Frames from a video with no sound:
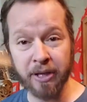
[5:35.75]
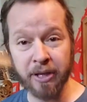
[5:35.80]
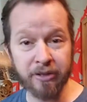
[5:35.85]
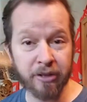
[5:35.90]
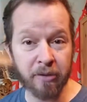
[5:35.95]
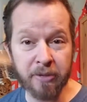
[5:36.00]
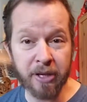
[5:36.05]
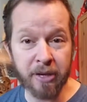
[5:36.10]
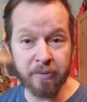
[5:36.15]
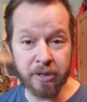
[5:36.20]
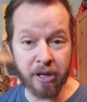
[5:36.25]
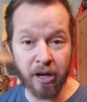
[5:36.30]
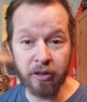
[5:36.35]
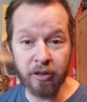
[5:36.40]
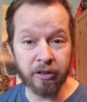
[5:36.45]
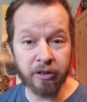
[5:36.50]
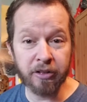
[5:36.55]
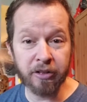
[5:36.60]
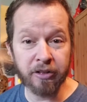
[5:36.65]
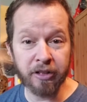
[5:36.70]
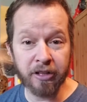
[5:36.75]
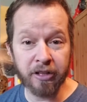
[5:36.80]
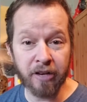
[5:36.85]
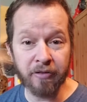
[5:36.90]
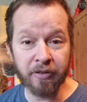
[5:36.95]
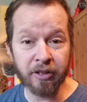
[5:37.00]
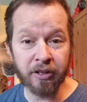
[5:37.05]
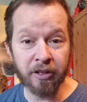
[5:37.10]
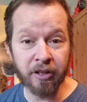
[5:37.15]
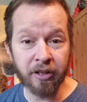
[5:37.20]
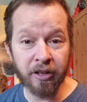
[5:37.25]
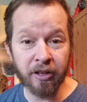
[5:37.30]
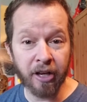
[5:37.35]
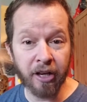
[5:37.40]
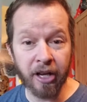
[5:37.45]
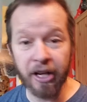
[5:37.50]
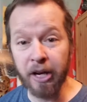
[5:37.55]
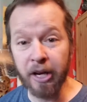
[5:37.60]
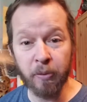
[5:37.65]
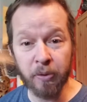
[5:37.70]
Sometimes I'll look at the cover,
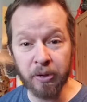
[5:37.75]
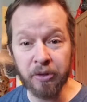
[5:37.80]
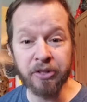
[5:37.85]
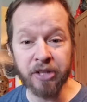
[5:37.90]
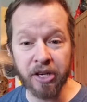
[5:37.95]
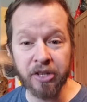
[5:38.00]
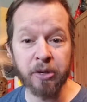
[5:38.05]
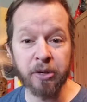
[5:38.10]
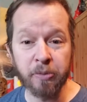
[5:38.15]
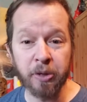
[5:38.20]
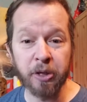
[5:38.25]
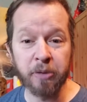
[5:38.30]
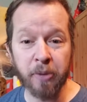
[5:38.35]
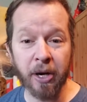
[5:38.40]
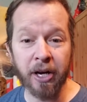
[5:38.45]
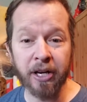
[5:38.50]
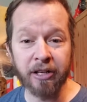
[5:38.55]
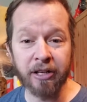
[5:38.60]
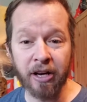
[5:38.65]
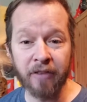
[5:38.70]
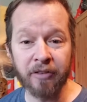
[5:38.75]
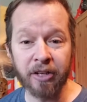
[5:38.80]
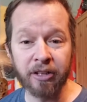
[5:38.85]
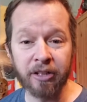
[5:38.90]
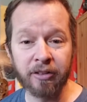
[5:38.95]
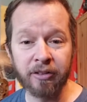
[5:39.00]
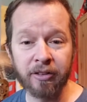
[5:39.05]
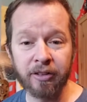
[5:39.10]
and I will judge a book by a cover.